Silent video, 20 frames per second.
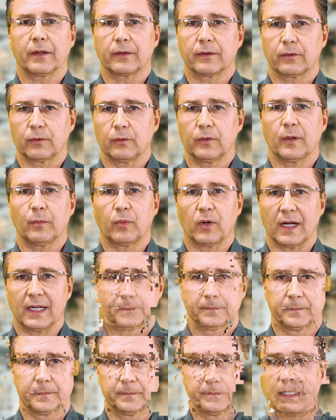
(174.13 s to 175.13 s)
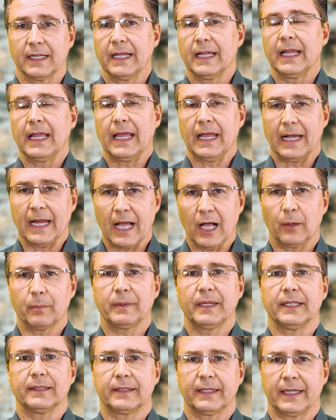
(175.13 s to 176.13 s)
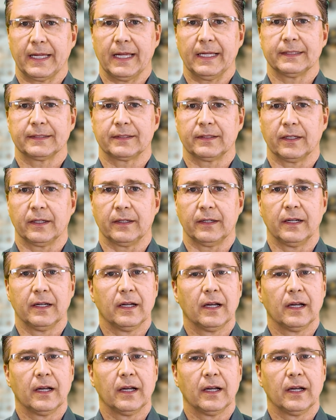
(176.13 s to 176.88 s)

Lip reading: through the process and help get the case done.